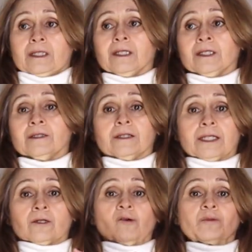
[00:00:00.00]
and
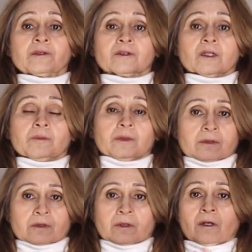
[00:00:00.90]
that opens up
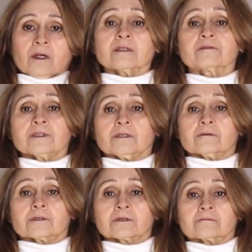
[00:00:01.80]
all the videos.